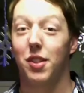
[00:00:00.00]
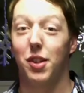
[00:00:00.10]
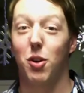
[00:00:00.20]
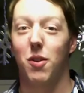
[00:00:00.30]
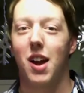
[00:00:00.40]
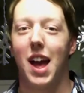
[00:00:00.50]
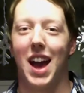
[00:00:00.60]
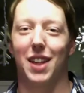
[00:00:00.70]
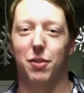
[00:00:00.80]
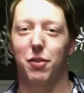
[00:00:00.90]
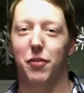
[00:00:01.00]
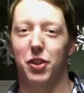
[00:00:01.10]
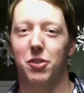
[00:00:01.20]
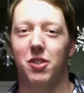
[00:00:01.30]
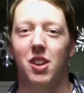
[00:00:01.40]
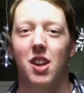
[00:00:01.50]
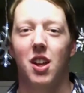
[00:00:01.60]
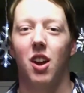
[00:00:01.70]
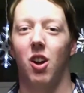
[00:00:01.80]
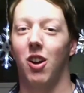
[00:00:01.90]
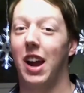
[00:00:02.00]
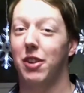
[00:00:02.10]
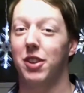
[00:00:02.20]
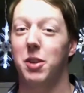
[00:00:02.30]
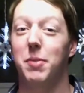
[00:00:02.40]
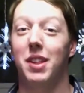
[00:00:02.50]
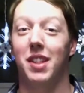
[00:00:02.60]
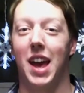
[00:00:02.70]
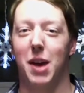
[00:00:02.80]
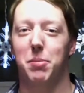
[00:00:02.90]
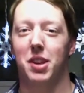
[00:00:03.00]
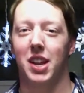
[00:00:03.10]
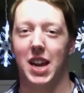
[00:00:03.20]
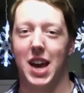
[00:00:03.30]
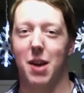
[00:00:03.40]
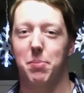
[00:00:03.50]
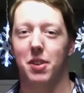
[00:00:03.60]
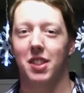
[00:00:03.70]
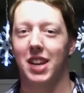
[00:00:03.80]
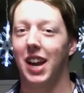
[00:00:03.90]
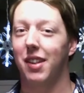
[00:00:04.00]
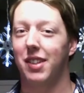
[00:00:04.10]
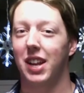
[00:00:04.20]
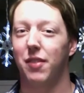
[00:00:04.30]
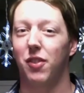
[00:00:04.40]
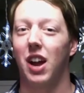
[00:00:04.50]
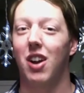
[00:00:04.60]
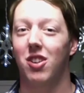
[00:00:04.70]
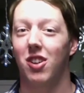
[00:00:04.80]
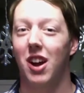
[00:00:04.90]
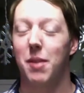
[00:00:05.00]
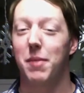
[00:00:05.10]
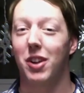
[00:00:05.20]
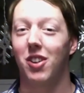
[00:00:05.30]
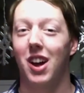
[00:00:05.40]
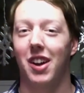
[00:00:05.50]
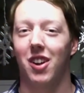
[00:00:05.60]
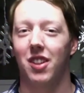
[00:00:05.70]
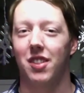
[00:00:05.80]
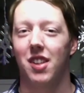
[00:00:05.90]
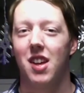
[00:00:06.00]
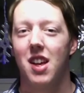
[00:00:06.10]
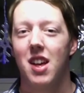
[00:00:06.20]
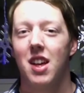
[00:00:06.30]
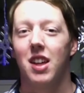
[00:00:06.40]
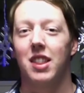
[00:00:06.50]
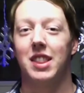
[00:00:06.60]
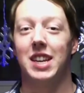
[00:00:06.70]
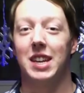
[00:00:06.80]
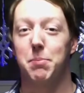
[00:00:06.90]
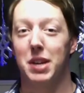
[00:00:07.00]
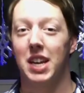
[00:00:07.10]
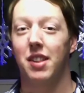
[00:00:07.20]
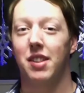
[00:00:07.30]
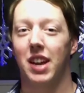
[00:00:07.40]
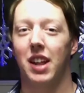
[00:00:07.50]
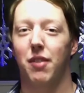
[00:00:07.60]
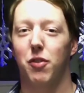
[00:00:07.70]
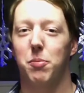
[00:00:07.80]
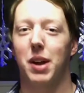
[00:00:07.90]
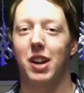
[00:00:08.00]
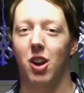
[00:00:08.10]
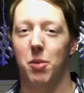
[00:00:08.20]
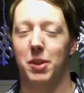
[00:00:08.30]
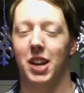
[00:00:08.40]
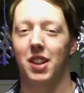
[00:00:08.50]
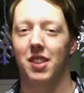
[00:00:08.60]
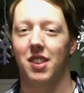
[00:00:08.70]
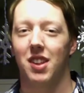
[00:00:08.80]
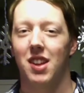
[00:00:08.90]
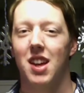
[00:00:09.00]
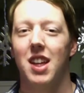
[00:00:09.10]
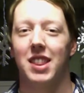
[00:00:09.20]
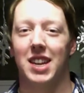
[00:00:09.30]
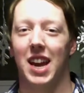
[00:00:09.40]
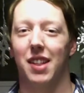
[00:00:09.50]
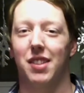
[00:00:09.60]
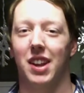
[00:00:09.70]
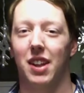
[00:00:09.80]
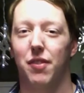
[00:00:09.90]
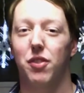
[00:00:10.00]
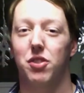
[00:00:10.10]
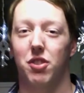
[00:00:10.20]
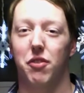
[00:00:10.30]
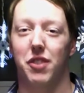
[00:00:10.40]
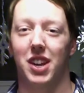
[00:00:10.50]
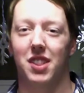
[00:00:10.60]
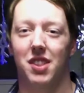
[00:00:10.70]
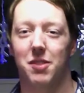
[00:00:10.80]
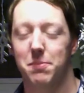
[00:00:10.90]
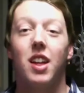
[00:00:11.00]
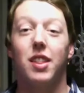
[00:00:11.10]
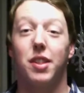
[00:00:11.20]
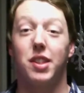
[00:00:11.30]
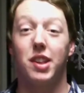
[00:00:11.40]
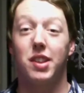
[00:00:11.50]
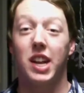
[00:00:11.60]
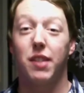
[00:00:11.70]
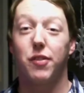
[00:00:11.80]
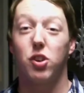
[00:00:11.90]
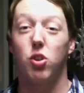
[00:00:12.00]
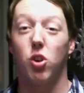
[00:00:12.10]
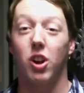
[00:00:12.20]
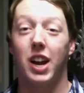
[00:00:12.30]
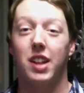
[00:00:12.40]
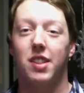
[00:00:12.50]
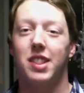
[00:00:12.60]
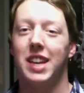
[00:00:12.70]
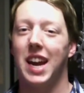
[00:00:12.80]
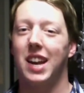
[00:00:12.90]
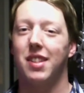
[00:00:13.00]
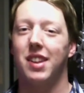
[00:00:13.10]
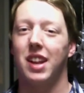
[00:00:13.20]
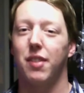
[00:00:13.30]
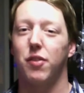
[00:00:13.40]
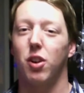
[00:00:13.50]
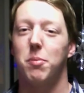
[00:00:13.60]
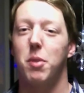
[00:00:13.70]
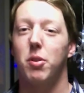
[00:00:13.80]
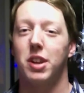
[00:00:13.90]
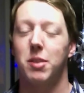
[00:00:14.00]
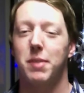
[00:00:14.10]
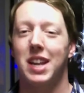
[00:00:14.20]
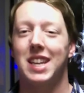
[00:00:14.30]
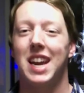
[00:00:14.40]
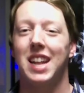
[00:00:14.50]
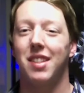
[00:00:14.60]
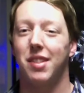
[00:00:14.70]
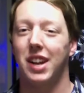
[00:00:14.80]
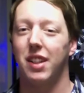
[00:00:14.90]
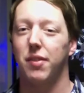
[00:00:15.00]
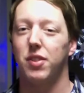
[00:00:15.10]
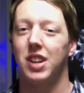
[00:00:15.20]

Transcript: So, as a review, our acronym is ABS CAN HAP. The A stands for alkali metal ions, the B stands for bicarbonates, the S stands for sulfates, the C stands for chlorates, the A stands for ammonium, and the N stands for